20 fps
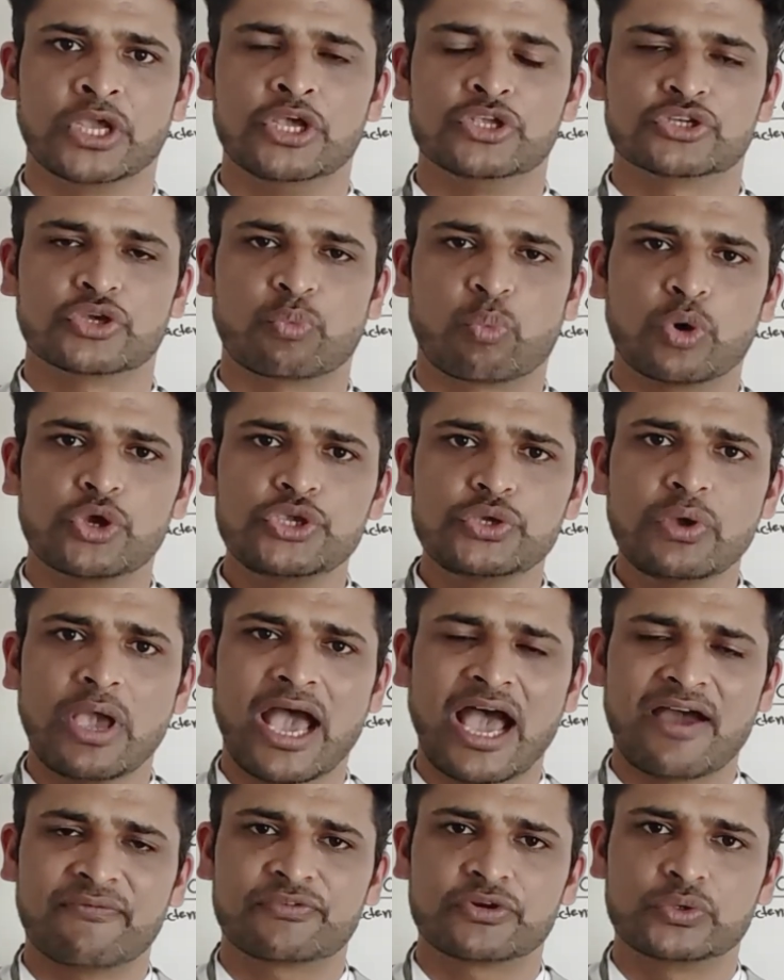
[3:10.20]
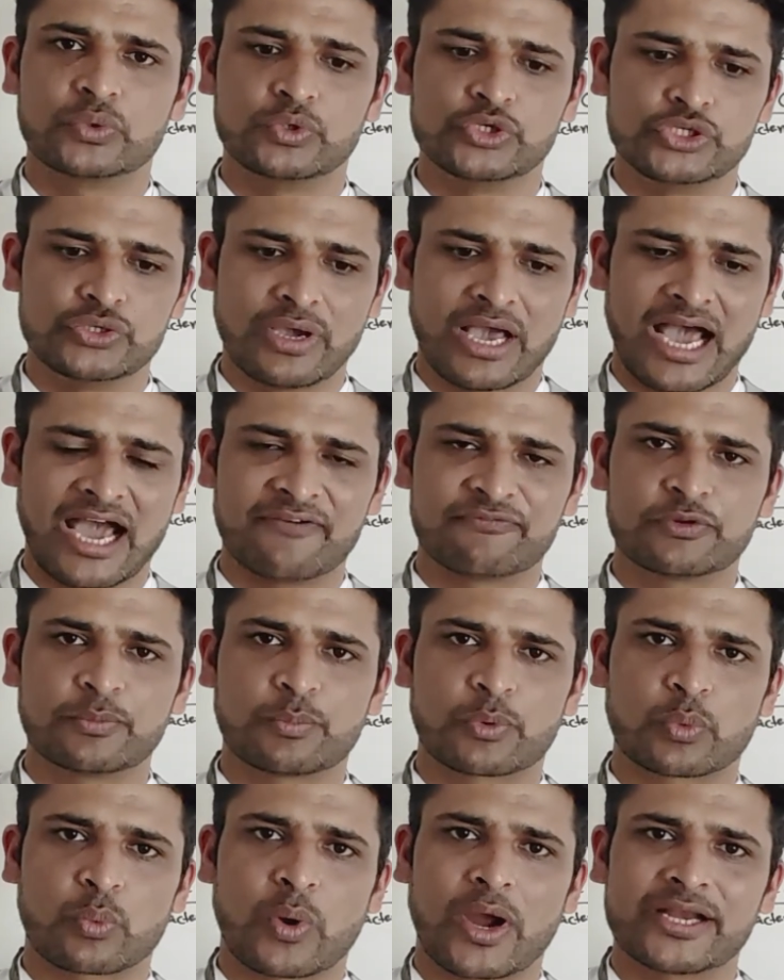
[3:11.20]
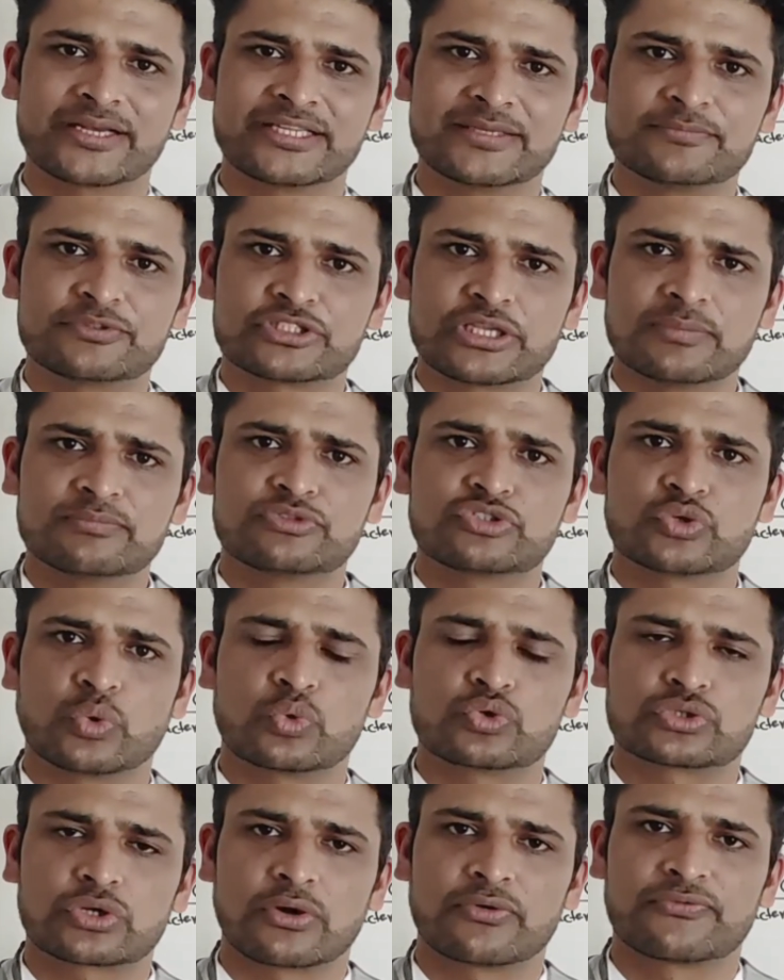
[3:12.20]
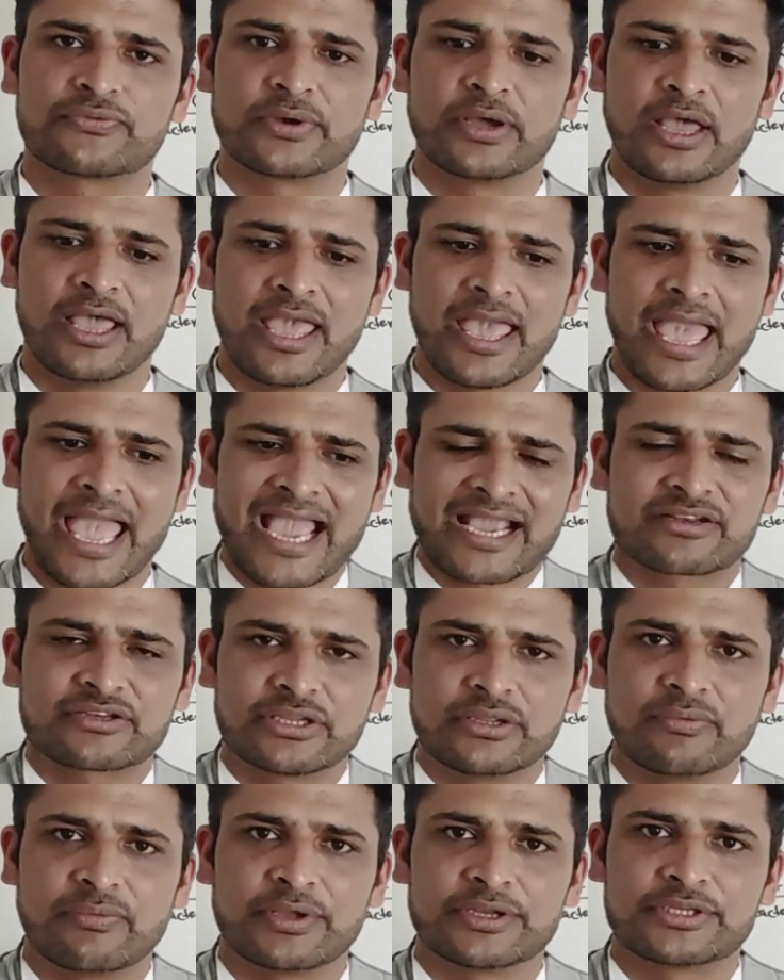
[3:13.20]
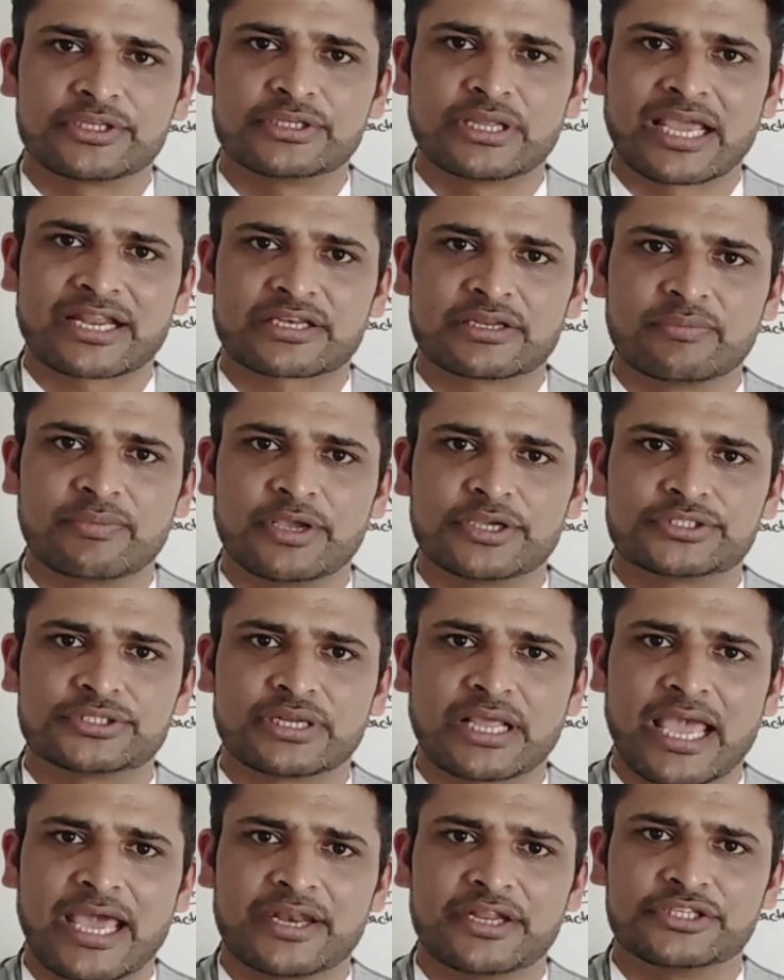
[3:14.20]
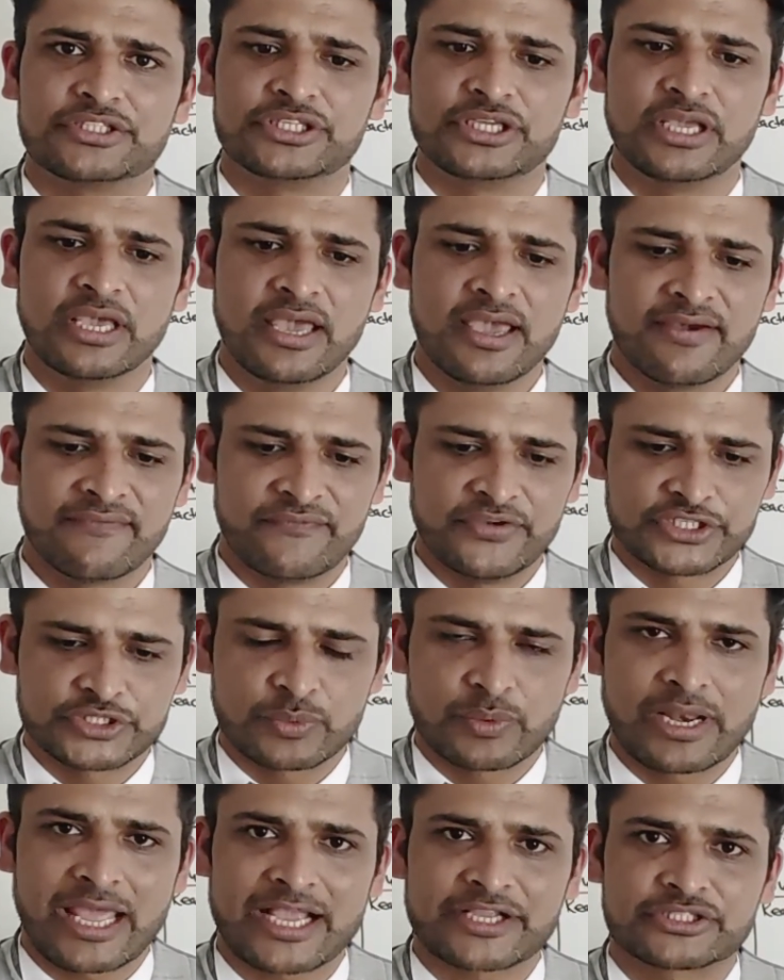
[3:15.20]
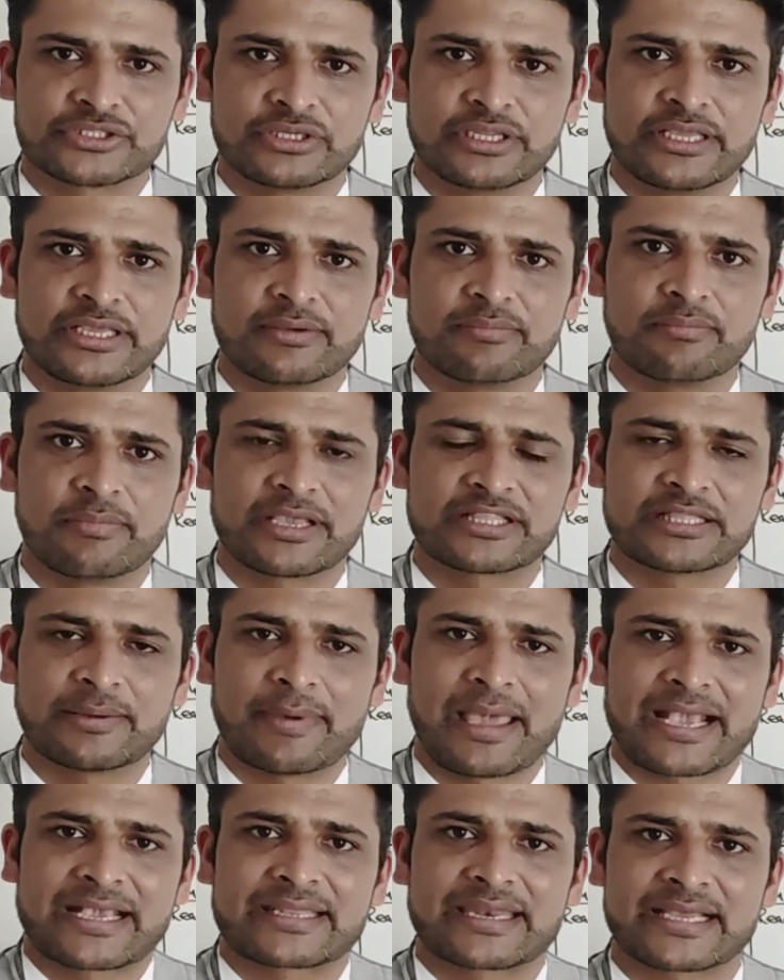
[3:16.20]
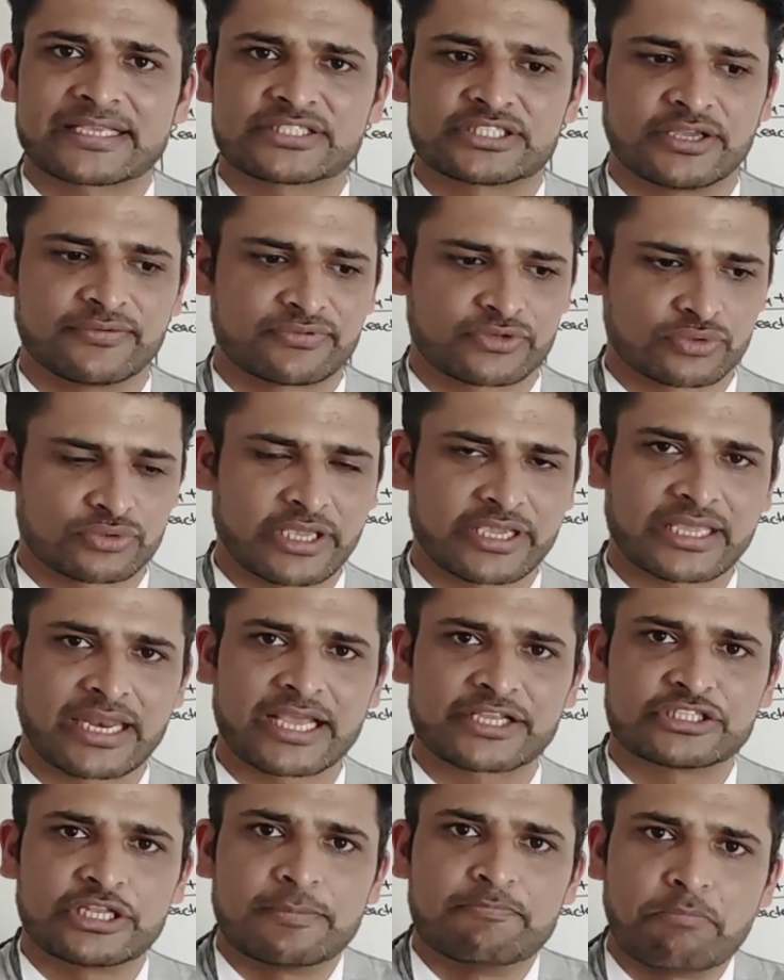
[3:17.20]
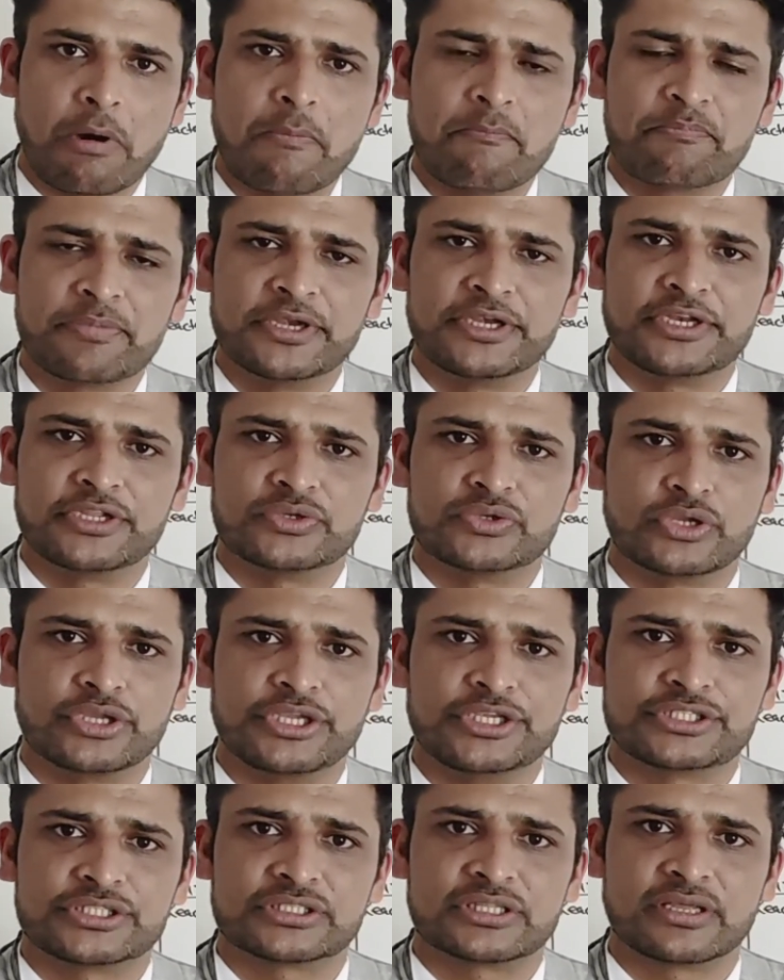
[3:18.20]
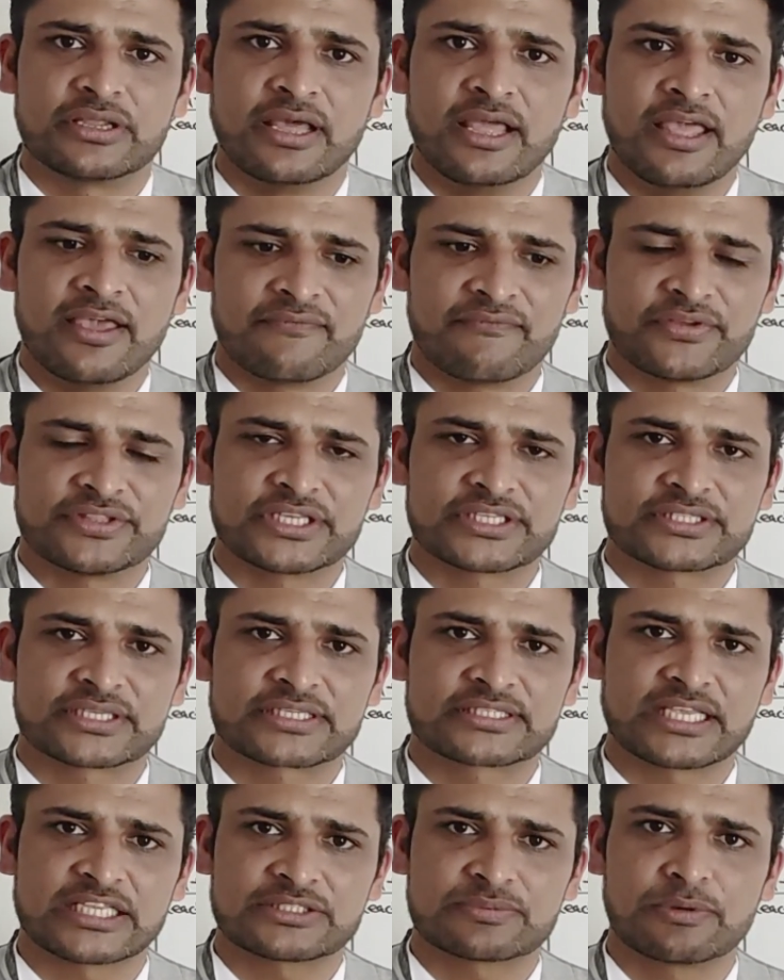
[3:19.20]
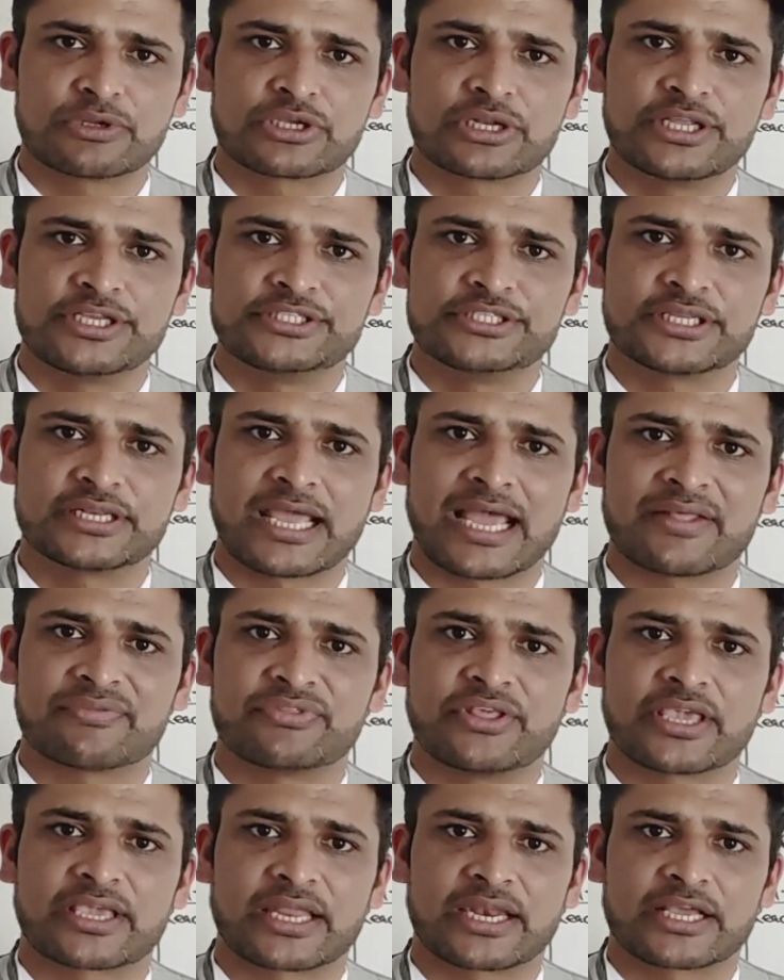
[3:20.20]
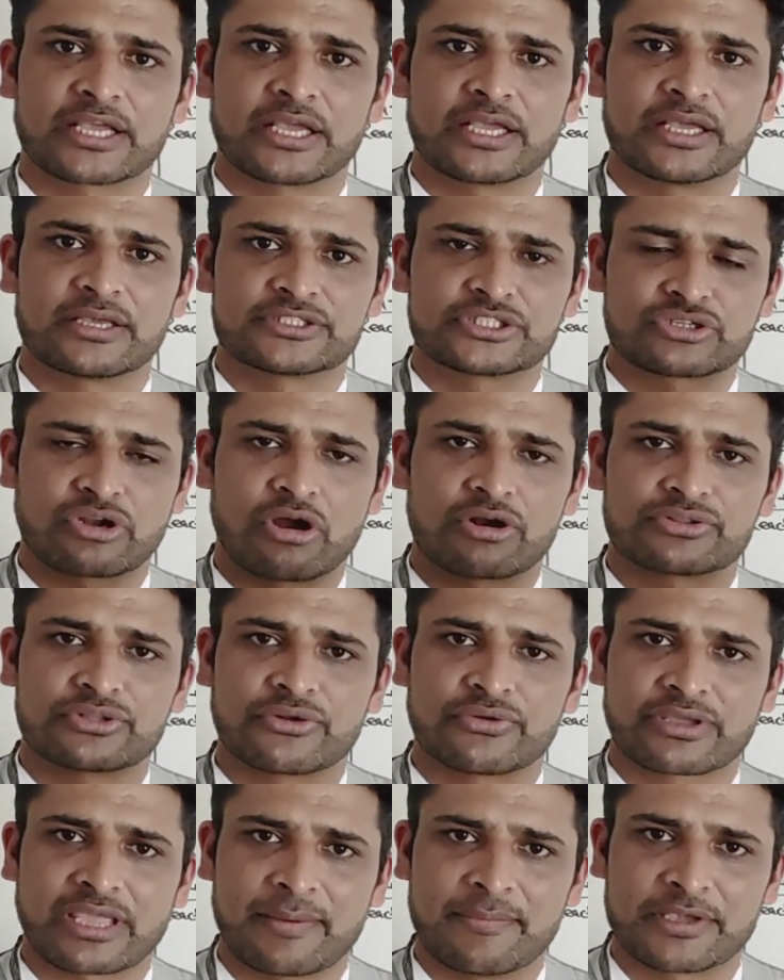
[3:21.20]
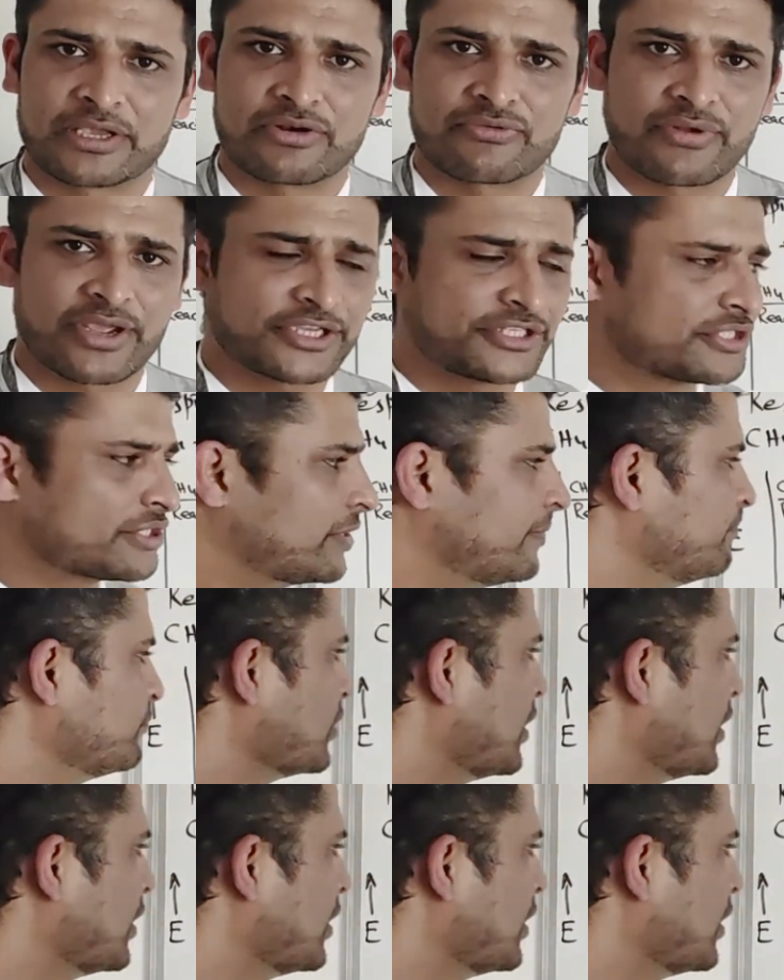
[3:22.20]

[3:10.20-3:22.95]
So what you have to do, you have to provide them some sort of activation energy, which will actually make them aggressive, so they can actually bump into each other with the successful collision, and they can start the chemical reaction.